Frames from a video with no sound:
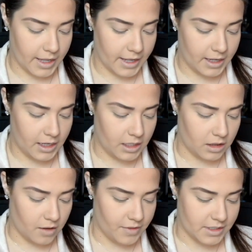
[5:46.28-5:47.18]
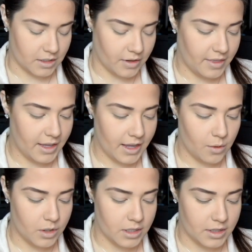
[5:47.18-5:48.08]
I love this stuff. I think I
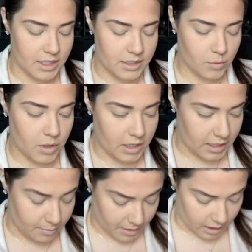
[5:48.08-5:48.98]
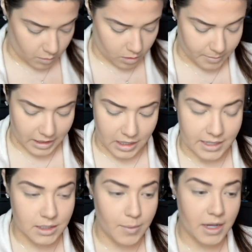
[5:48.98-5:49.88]
got one of this one in my one of my
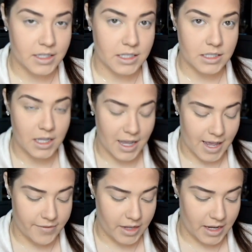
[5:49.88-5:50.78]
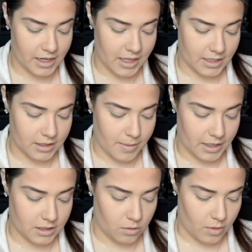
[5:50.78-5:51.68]
glossy boxes. I haven't gotten a glossy
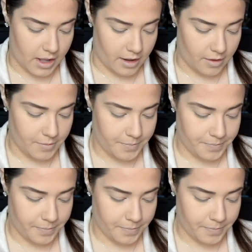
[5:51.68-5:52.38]
box in a while.